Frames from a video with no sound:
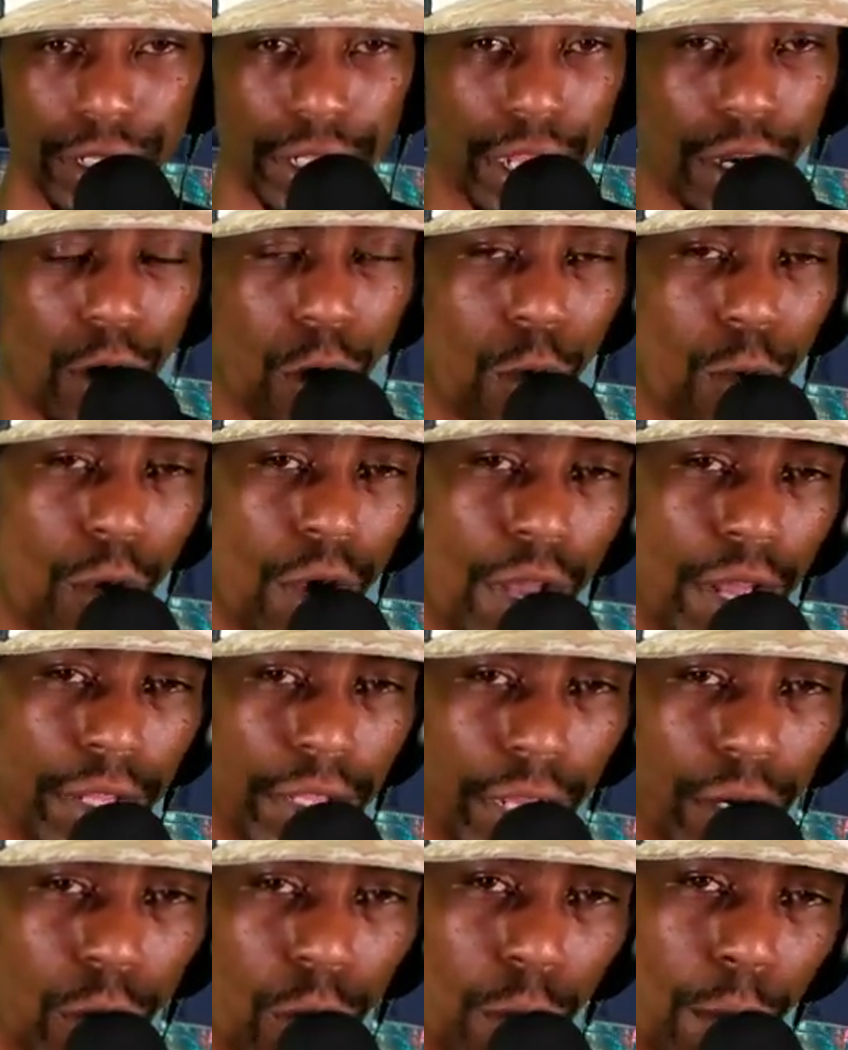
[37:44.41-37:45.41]
They
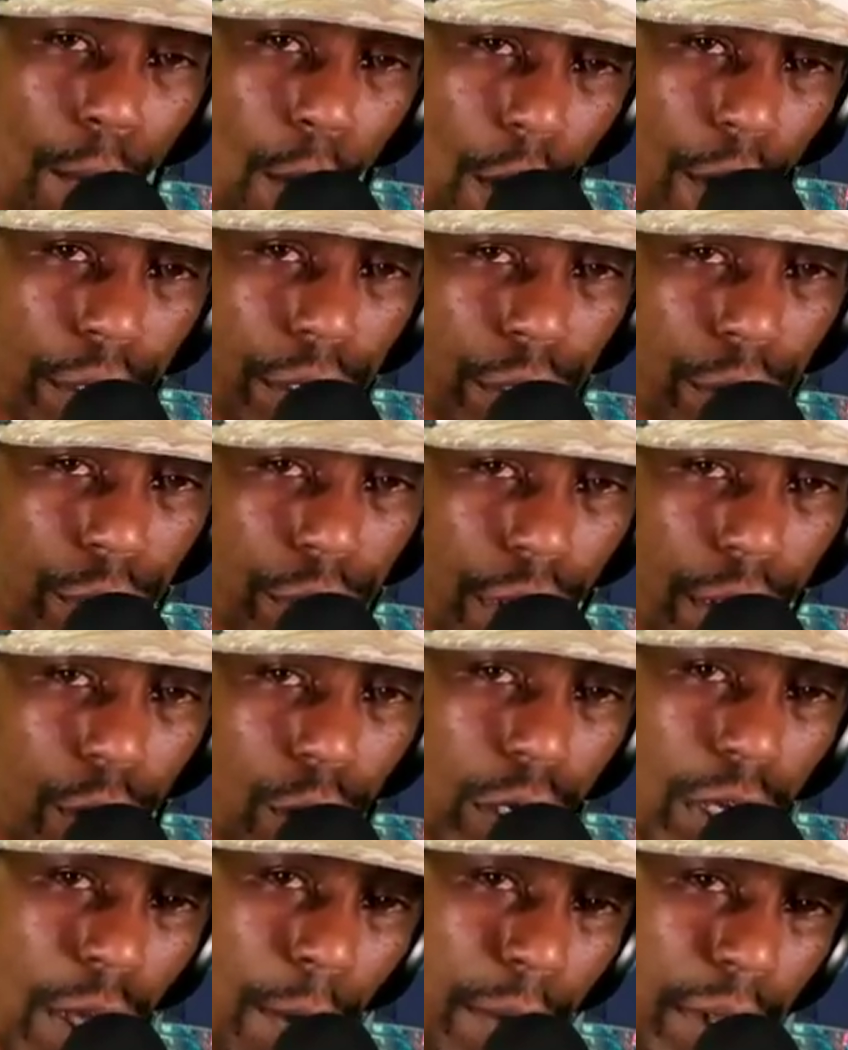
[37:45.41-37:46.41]
don't mark you. They
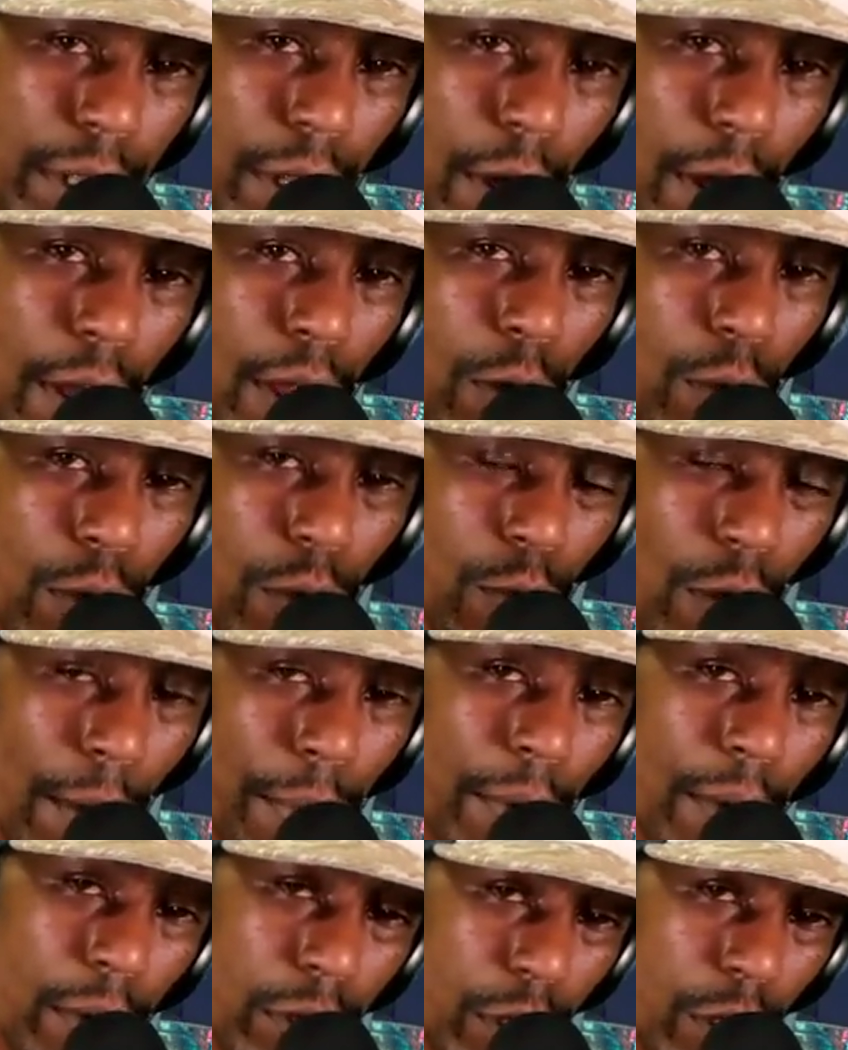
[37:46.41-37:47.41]
don't come in there and
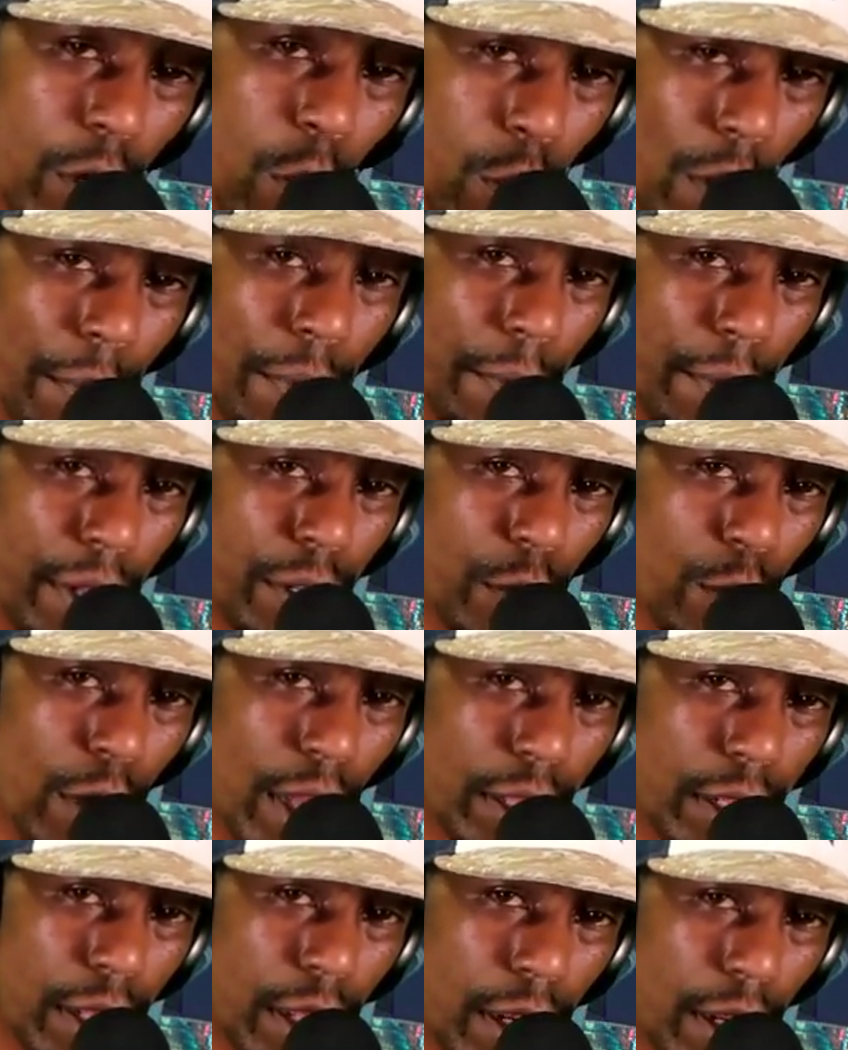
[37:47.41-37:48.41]
reprimand you
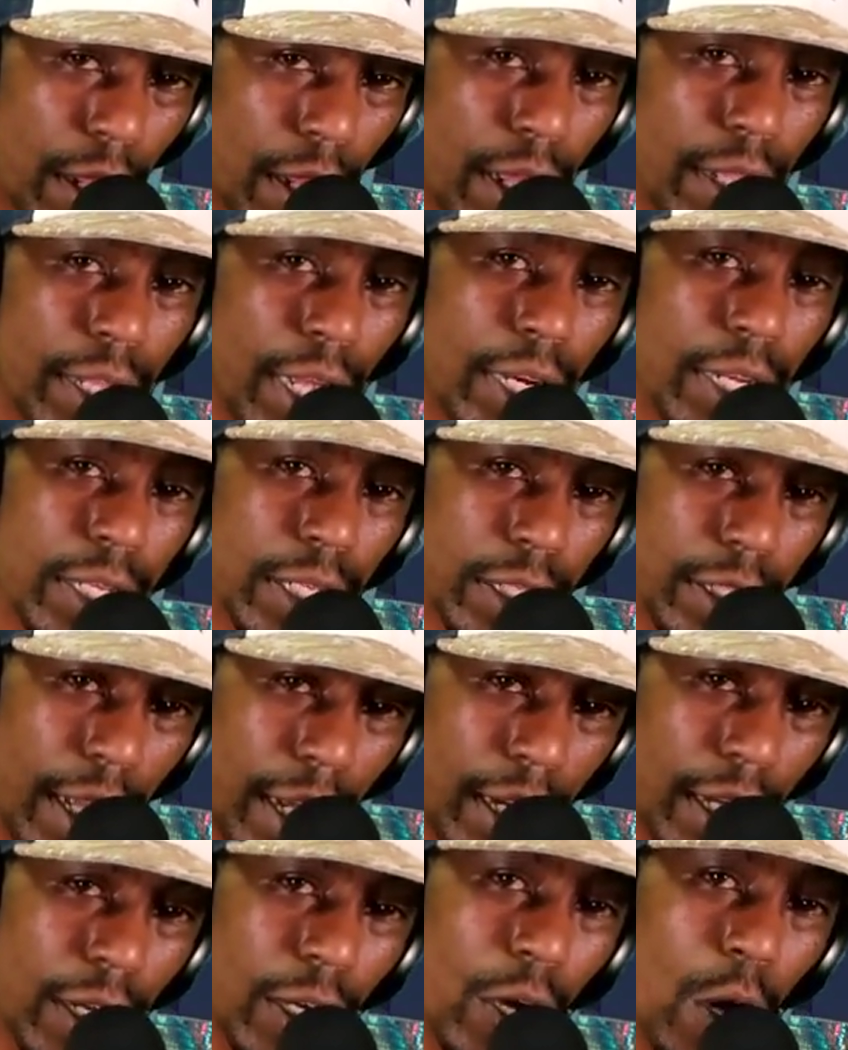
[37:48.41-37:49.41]
right then. Yep. They just let
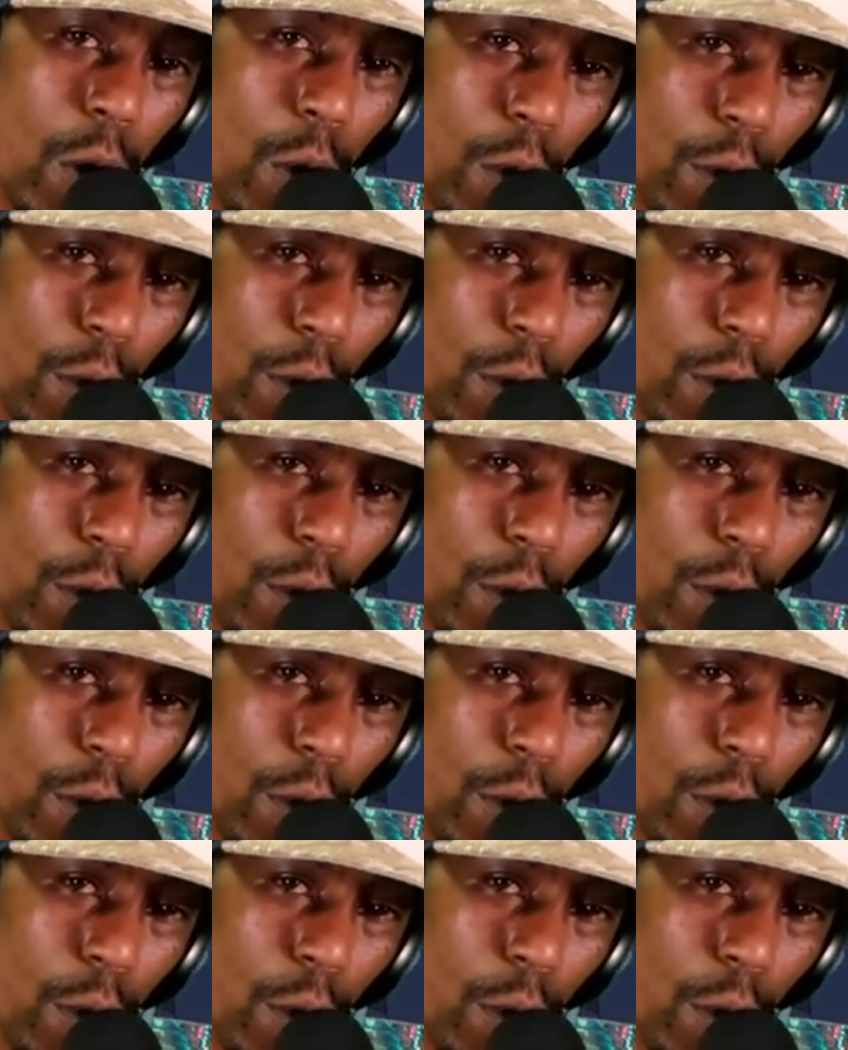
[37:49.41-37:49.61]
it go.